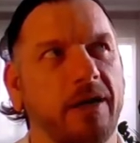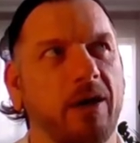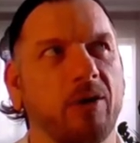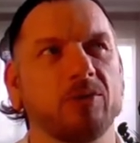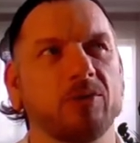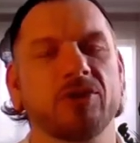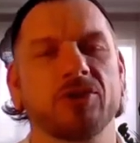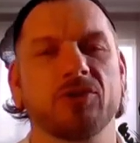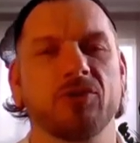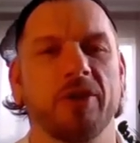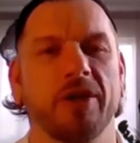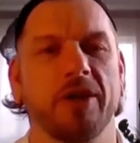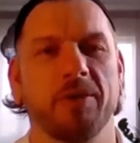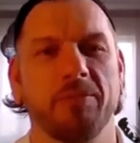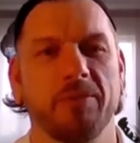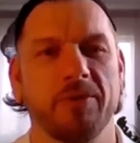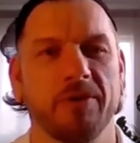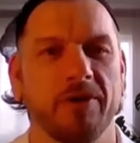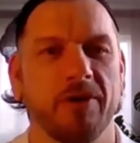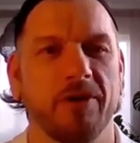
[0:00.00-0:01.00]

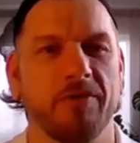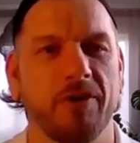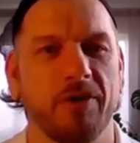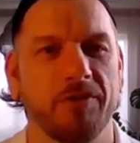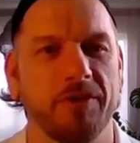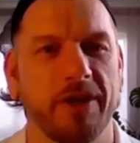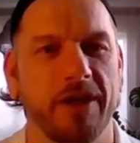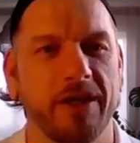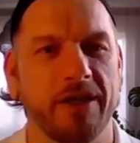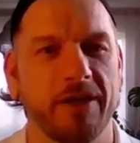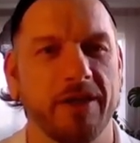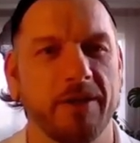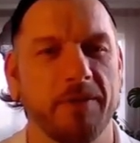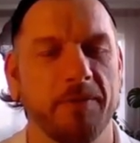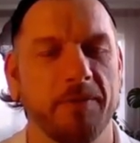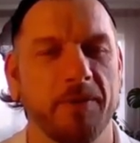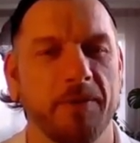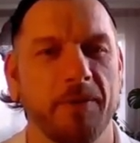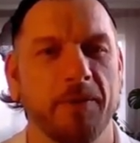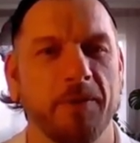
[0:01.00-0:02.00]
outstream of
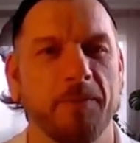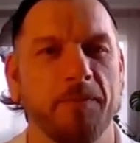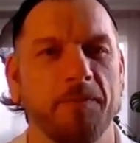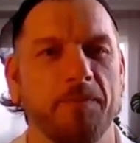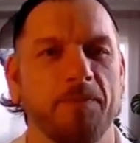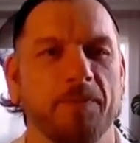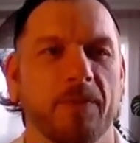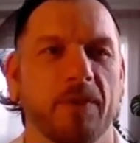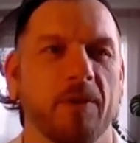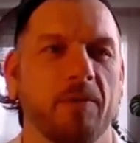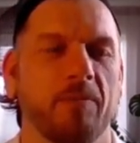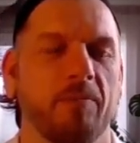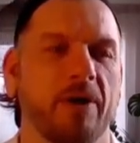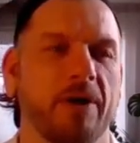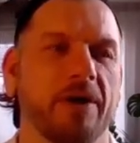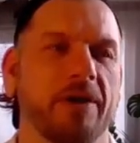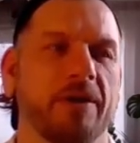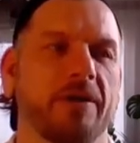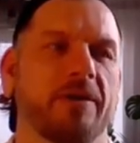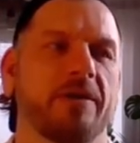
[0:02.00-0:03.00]
data,
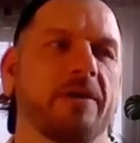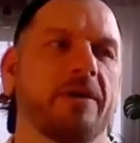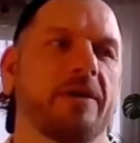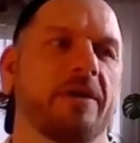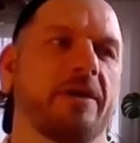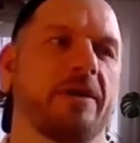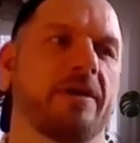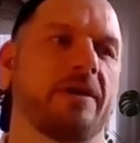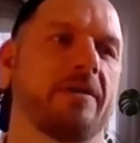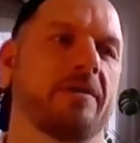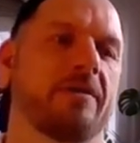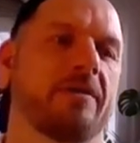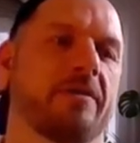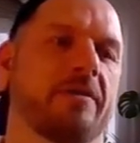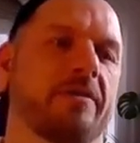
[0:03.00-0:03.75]
but it